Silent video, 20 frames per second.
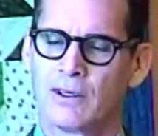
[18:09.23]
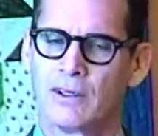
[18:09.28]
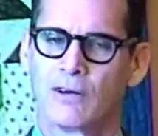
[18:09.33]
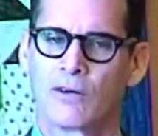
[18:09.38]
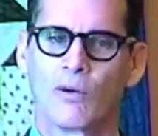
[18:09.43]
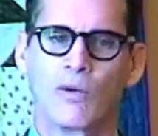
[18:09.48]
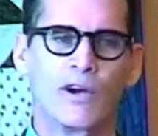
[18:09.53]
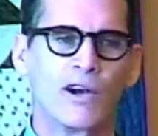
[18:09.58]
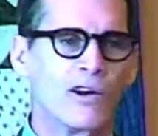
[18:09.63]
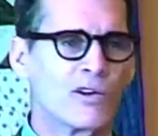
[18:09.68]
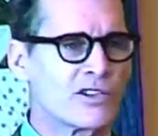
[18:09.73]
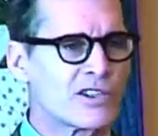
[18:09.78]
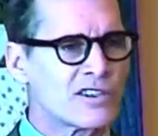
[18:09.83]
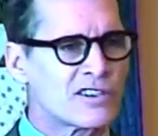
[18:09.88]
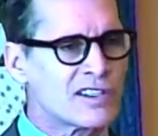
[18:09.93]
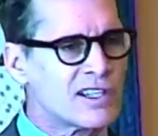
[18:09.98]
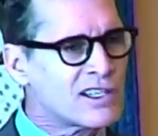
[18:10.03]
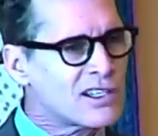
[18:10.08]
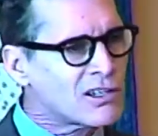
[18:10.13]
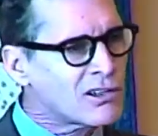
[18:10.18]
When we don't
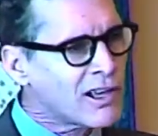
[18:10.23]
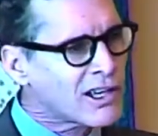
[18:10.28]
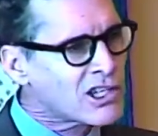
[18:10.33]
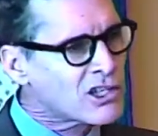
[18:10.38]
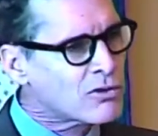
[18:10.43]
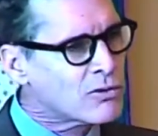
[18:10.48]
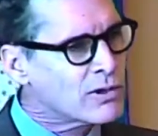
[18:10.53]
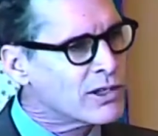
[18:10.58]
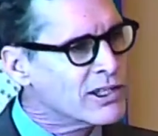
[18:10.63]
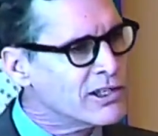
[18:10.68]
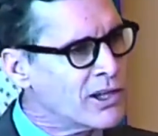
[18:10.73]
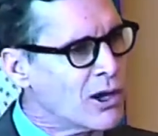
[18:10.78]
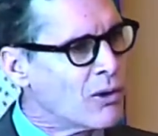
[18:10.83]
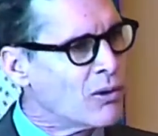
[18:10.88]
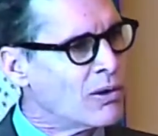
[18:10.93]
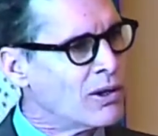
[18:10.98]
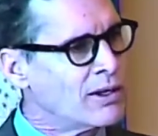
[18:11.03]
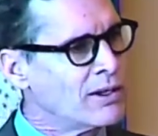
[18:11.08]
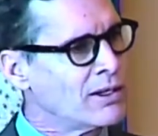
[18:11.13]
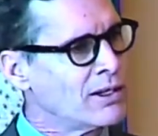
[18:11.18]
just intellectually
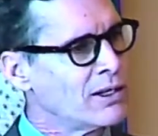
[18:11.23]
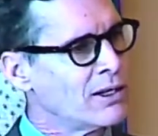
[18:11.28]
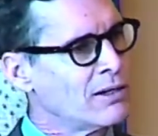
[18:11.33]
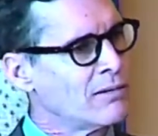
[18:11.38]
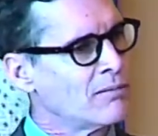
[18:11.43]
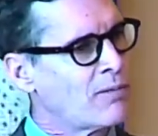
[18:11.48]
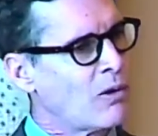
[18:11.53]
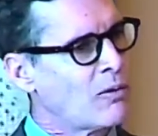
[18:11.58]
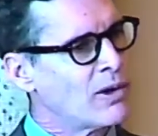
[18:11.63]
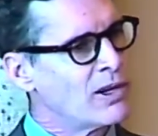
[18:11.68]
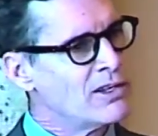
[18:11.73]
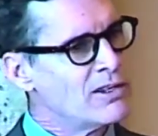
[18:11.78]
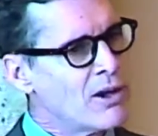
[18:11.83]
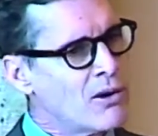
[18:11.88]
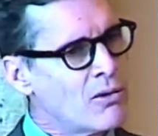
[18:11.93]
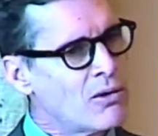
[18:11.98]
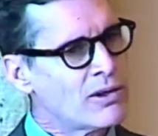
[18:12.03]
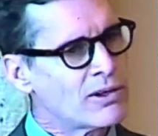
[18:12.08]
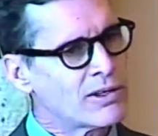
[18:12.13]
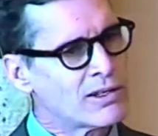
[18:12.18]
know it, but we
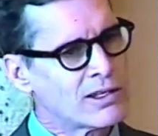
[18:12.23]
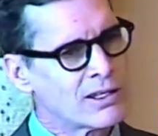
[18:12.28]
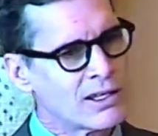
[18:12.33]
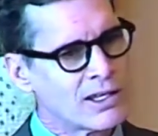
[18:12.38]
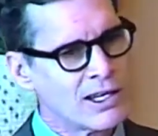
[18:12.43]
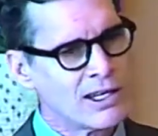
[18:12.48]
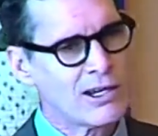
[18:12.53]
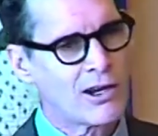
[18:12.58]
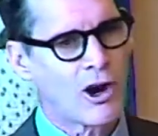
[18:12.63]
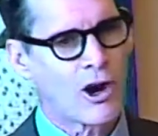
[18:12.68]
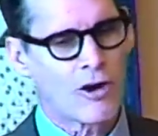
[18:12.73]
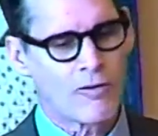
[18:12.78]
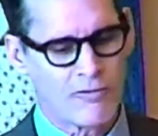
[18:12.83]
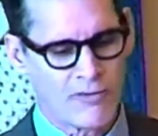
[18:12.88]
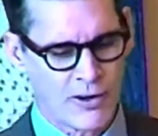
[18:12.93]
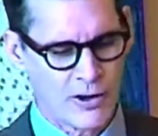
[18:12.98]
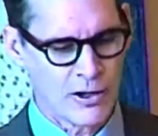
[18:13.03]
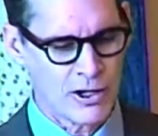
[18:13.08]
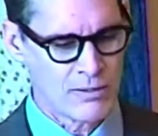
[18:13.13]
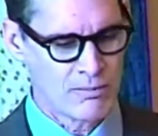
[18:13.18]
know it in our
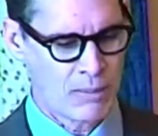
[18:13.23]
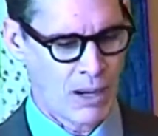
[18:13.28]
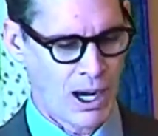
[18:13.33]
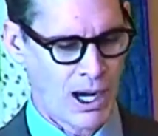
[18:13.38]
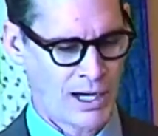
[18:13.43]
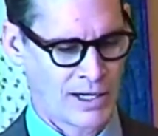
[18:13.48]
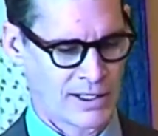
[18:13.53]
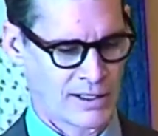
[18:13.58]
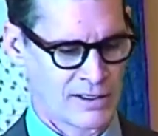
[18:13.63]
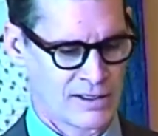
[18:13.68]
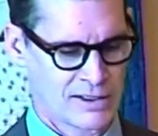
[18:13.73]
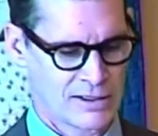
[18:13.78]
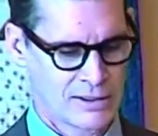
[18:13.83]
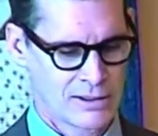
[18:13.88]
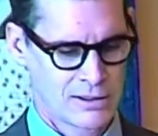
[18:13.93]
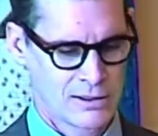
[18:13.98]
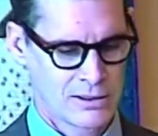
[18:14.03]
very bodies.